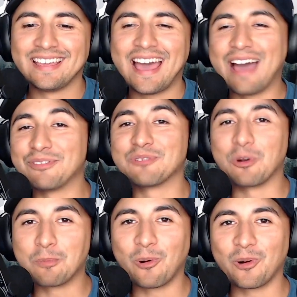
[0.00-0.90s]
having
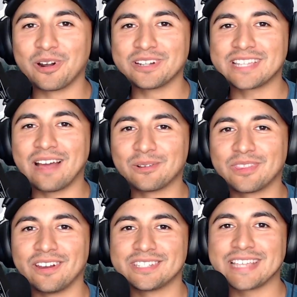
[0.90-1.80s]
reports out
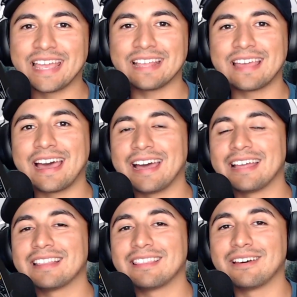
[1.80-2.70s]
there saying that
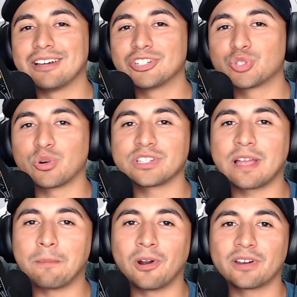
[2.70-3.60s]
the
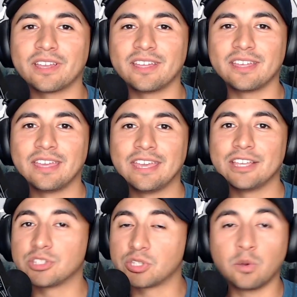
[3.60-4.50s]
shortstop market
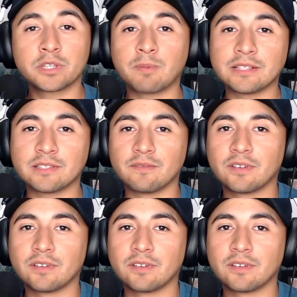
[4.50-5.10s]
is too expensive.